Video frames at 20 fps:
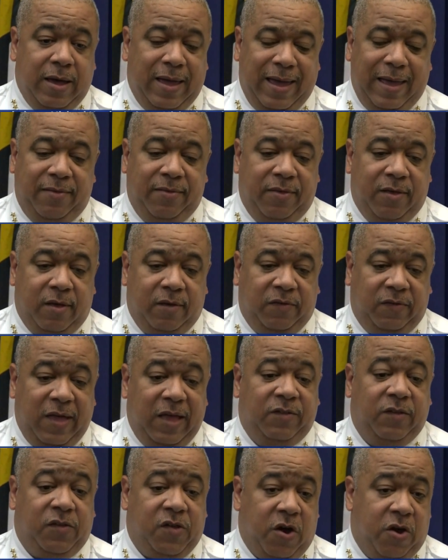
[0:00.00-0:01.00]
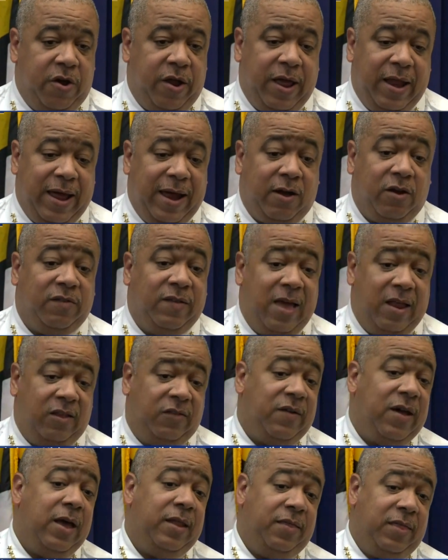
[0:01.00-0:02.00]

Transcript: and the state's attorney and I are satisfied